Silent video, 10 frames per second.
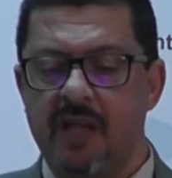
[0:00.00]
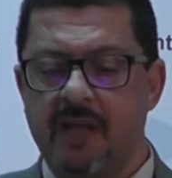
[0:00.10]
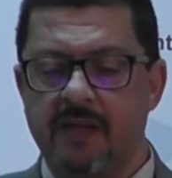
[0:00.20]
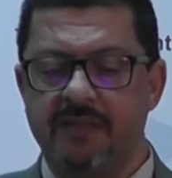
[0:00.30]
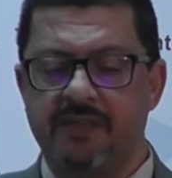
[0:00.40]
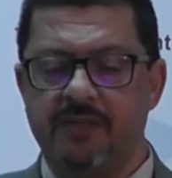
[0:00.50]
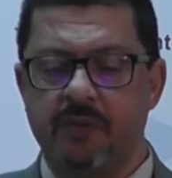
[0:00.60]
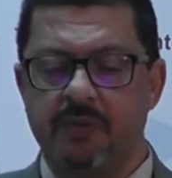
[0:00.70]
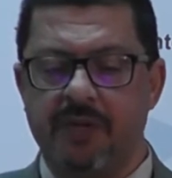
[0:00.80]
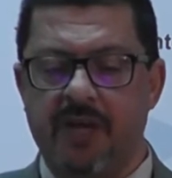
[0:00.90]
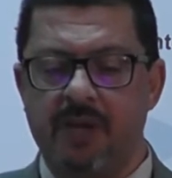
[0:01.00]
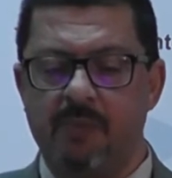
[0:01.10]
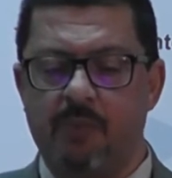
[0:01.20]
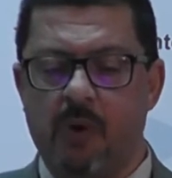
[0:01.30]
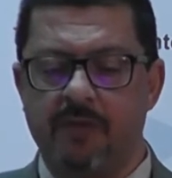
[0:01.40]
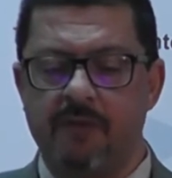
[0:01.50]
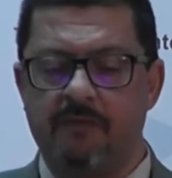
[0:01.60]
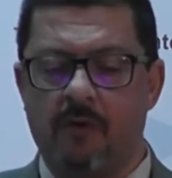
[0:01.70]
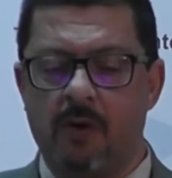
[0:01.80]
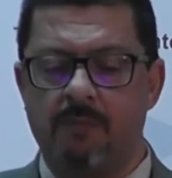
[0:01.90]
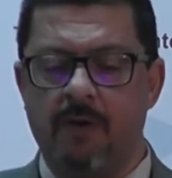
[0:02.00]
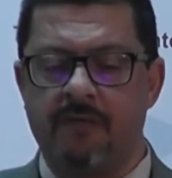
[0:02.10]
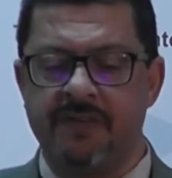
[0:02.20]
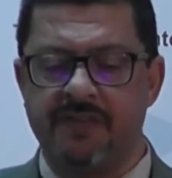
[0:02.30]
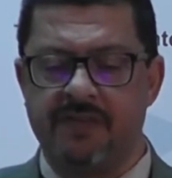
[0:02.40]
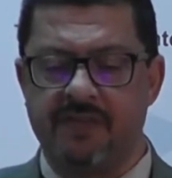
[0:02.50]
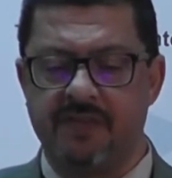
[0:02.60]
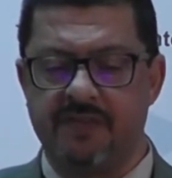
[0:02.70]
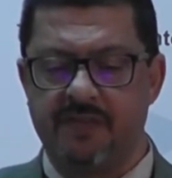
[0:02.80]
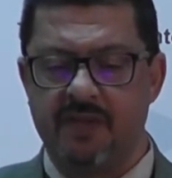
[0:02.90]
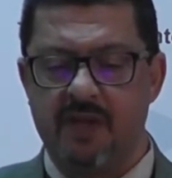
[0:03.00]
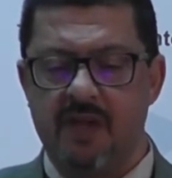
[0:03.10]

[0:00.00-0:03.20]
constituting an important form of resistance.